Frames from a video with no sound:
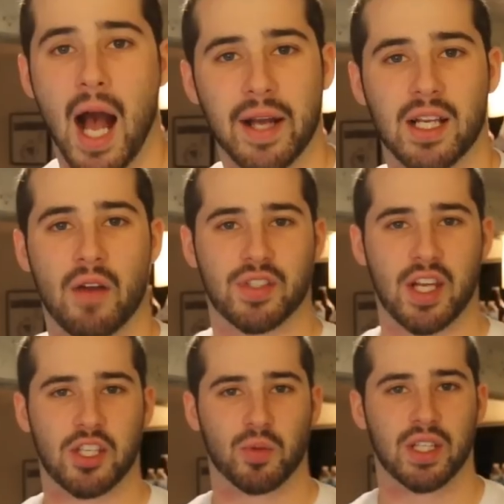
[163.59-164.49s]
I had a
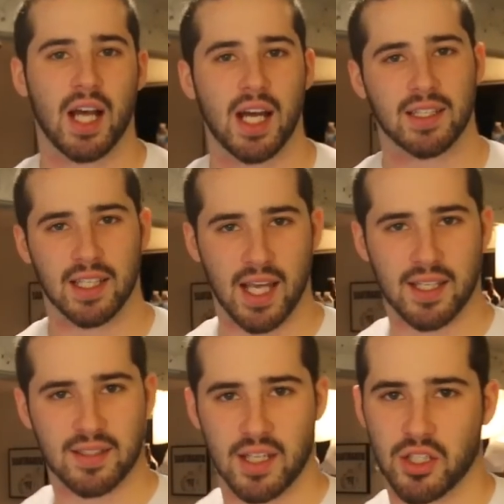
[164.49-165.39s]
conversation with the guy at the
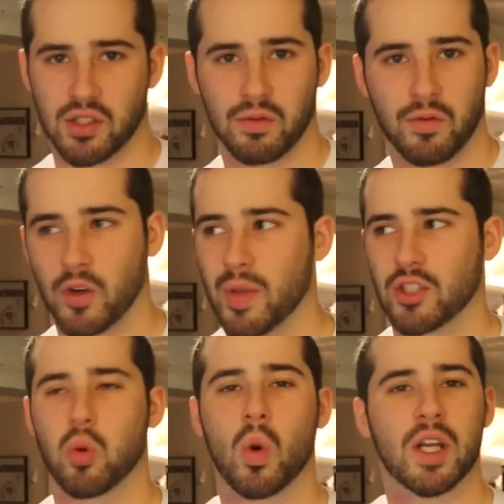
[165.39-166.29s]
gas station for
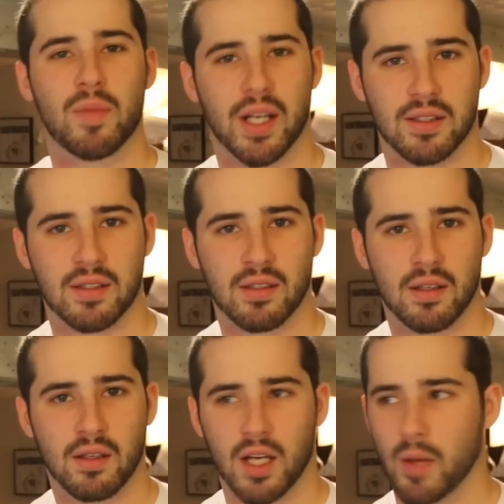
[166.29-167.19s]
about 20 minutes.
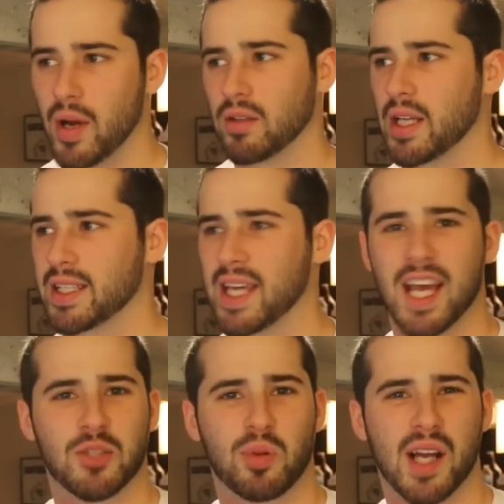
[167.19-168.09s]
About like
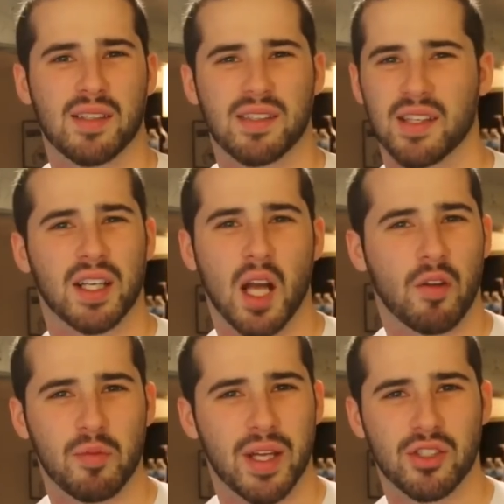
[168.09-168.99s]
gas prices and the
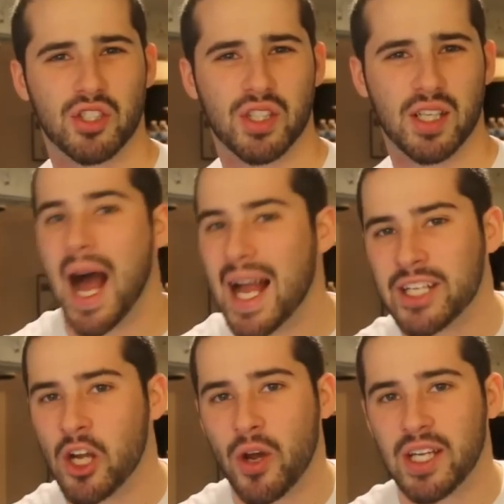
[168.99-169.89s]
government and shit. I
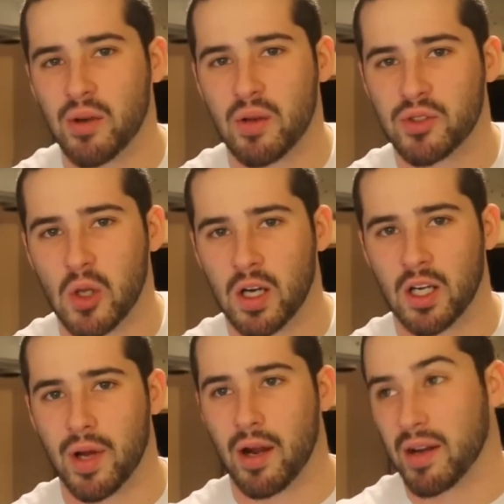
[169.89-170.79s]
had no idea what I was
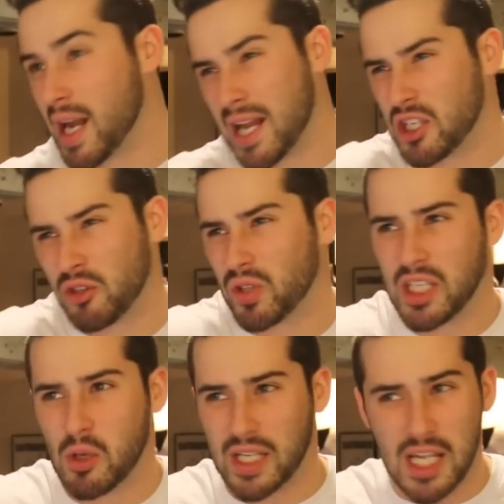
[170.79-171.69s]
talking about. And I didn't
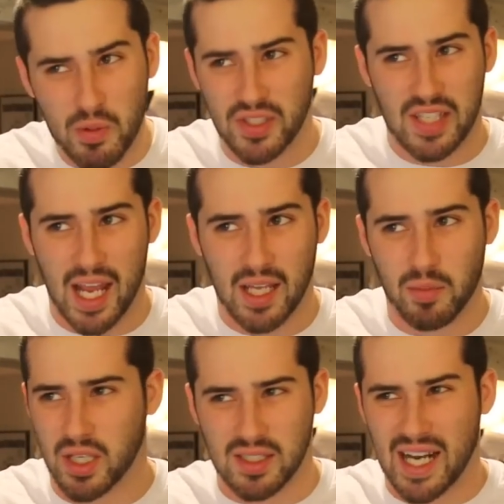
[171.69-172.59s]
really know what he was saying
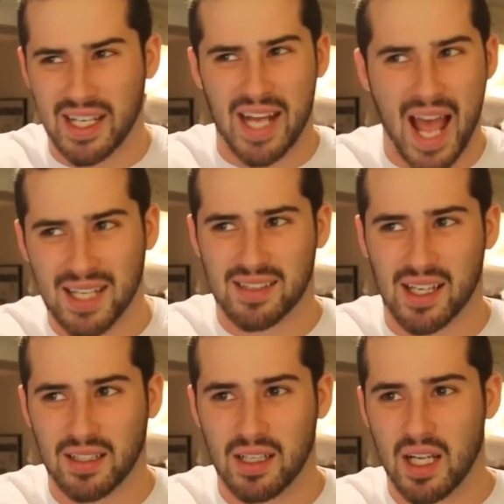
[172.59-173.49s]
because he had an
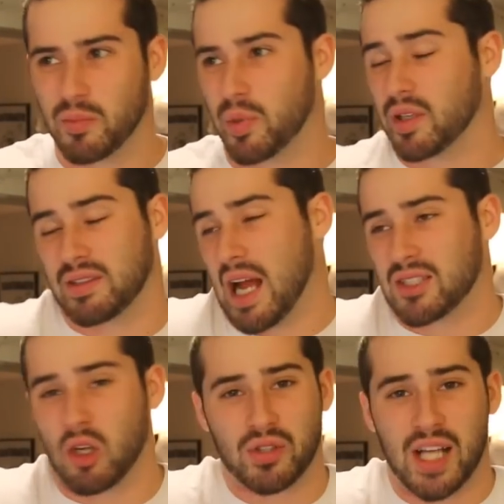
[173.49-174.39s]
accent. But I
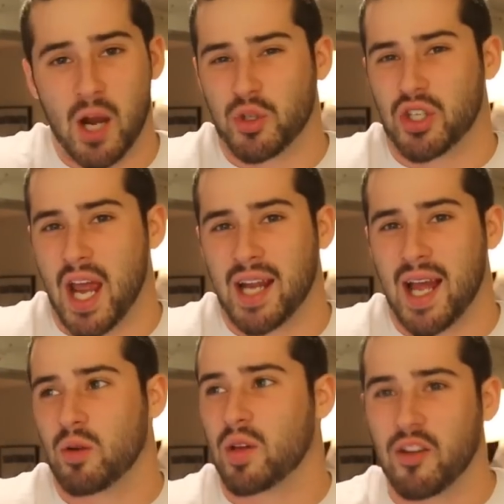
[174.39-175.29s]
told the guy we should hang
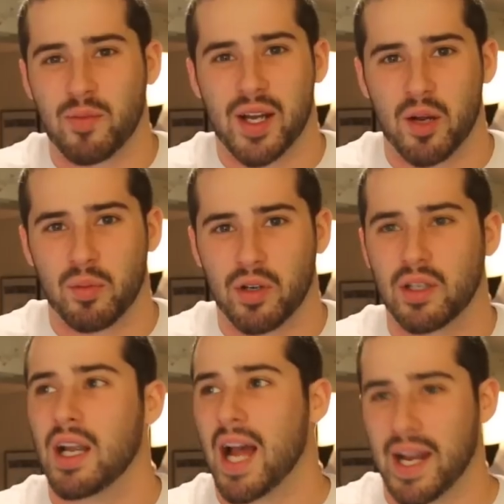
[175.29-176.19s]
out, gave him my
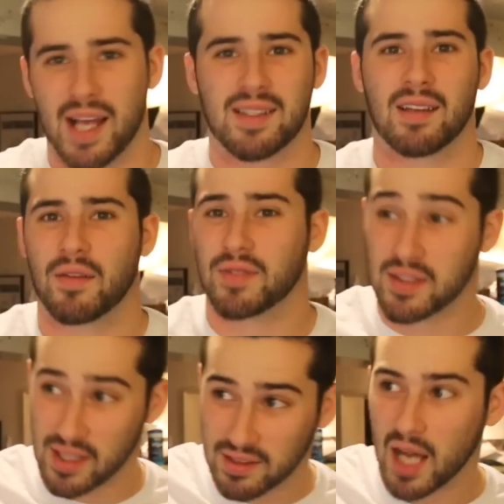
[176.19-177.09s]
number. And as I left, I
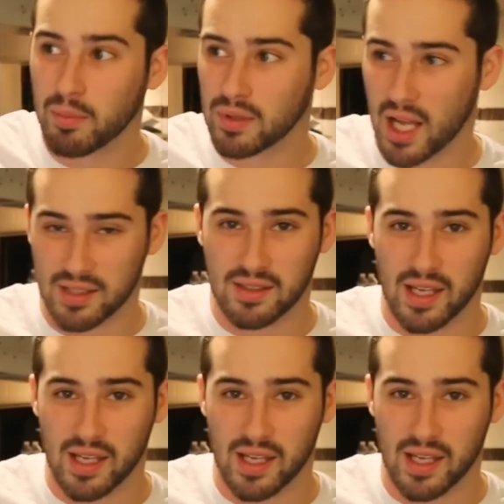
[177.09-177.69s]
said, God bless.